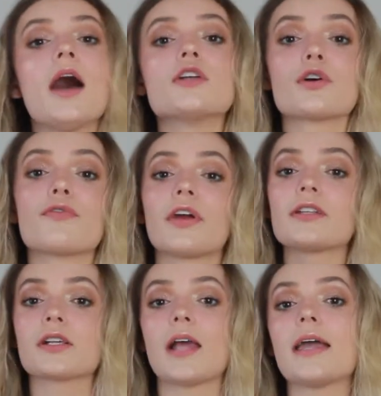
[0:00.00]
Don't forget
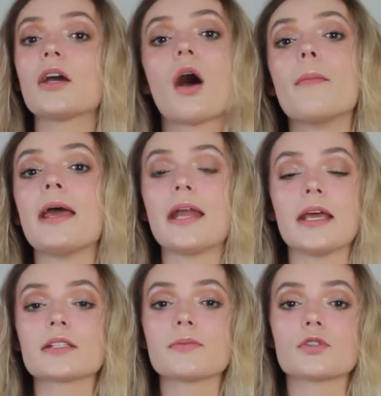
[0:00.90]
to like, comment,
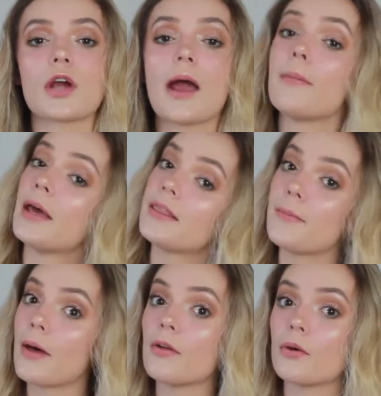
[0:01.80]
and subscribe. Hit the
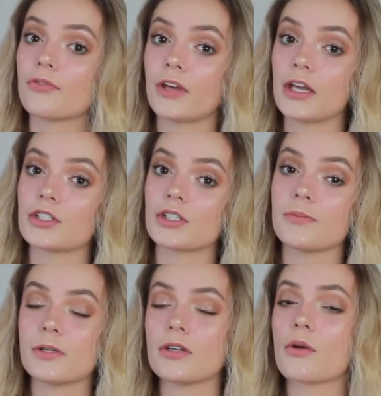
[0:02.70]
bell notification to
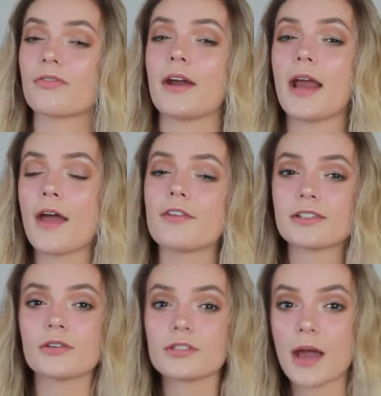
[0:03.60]
be notified every
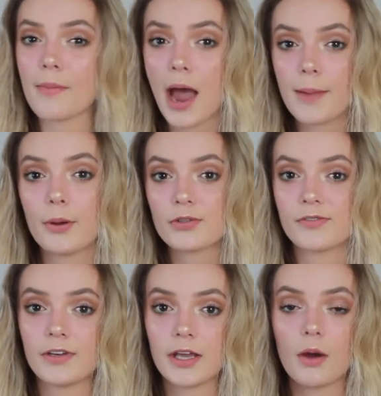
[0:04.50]
single time I post a
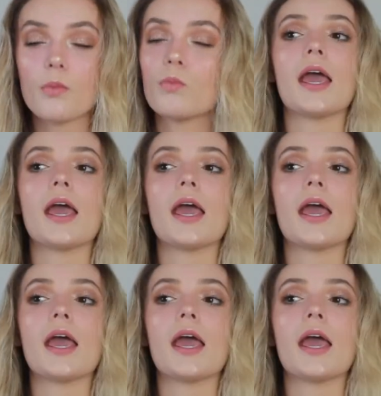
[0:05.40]
video.